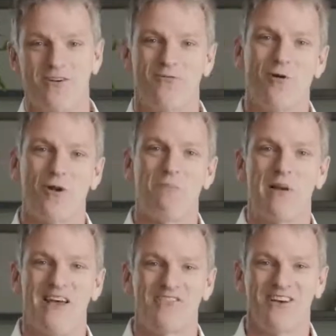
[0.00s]
you of what a
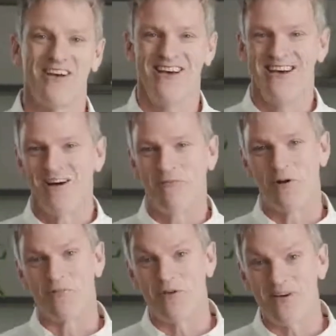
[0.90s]
pleasure and what
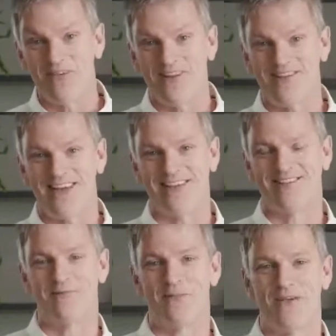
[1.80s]
a privilege it is
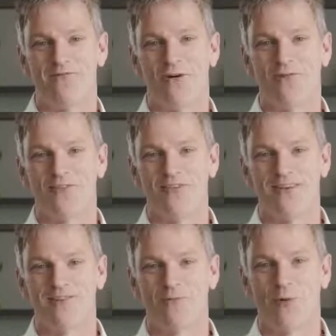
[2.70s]
to be involved in
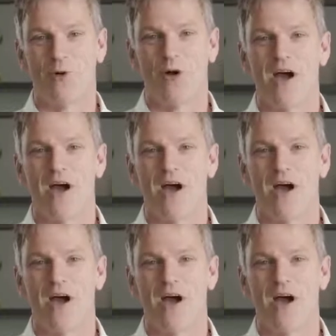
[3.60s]
this sport.